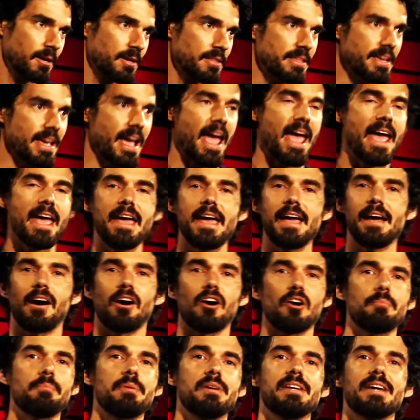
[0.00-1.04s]
The A A
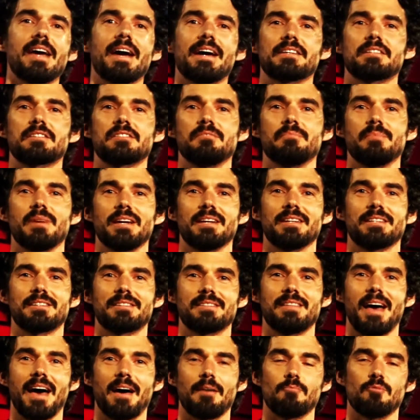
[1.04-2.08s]
R P
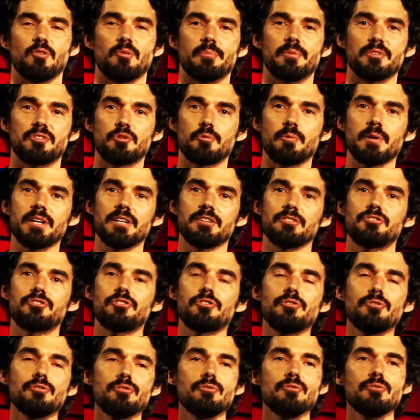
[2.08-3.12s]
estimates that we're between
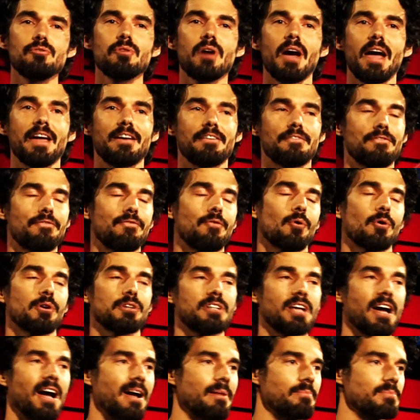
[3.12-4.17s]
two and
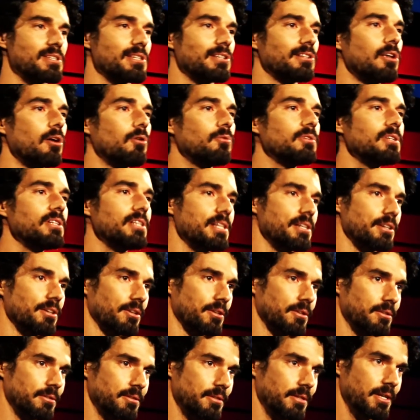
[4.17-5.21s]
four times
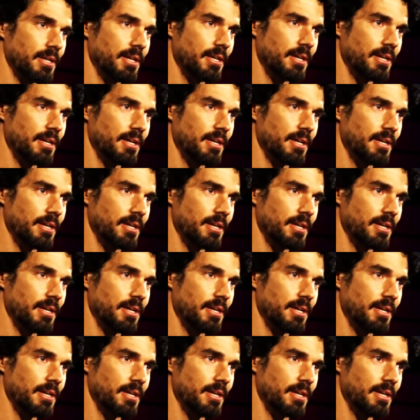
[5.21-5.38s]
lonelier